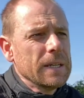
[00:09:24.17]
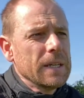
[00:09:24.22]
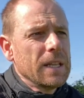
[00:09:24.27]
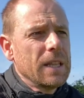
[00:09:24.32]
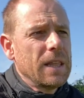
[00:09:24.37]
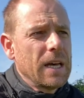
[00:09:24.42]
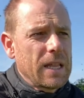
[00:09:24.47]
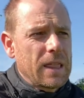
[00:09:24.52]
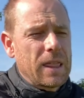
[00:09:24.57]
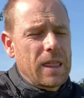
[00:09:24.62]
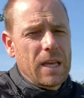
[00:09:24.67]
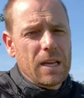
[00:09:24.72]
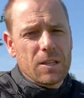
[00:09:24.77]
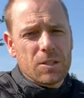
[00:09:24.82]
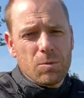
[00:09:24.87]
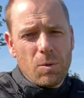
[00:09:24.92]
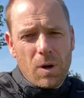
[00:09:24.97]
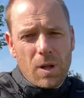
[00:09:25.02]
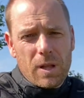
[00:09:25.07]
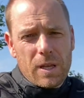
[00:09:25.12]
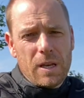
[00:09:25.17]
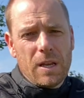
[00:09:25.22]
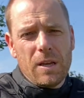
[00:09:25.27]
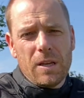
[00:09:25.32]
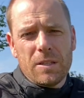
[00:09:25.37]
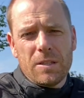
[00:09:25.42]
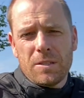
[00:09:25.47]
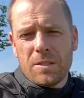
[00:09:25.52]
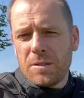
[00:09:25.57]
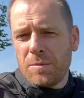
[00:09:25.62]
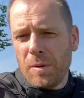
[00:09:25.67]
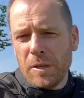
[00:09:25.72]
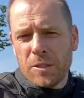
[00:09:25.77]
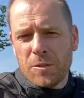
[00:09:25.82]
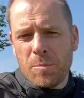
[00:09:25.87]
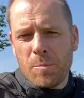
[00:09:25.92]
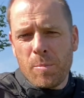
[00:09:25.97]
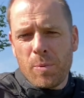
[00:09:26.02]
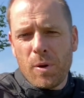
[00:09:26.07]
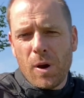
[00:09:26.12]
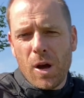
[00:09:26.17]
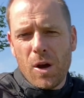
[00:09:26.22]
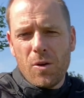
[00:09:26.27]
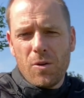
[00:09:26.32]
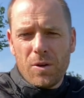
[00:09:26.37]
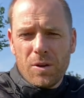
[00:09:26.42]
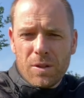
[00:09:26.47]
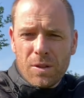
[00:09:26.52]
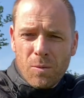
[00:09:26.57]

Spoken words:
That thing as well, it's prone.